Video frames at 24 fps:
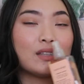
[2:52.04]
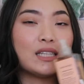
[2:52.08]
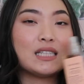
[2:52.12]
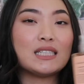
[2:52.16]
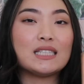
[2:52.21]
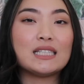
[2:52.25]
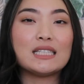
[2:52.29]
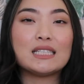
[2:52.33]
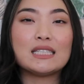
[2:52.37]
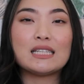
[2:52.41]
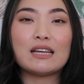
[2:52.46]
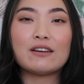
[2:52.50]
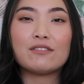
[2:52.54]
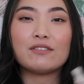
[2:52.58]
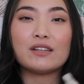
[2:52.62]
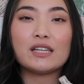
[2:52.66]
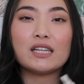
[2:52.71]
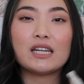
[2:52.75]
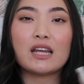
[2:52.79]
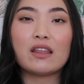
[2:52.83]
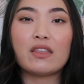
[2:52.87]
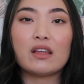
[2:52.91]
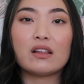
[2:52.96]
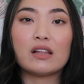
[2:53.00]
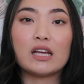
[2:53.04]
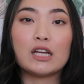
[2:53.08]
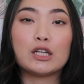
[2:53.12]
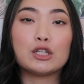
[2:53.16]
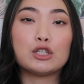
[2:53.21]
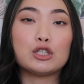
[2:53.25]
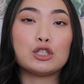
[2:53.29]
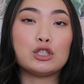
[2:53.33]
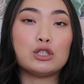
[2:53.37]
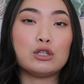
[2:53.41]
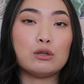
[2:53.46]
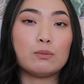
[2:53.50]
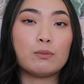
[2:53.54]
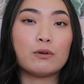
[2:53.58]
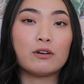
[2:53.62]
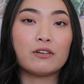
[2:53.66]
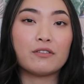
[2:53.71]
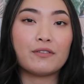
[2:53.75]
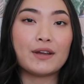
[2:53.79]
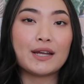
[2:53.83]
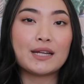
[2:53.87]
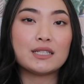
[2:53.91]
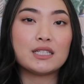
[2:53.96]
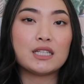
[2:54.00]
This is definitely nothing like super
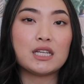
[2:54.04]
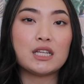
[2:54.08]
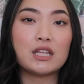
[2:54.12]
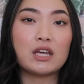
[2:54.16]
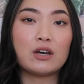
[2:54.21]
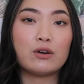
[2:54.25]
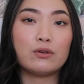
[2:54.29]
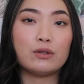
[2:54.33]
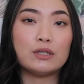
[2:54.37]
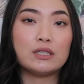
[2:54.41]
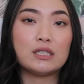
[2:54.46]
fancy though.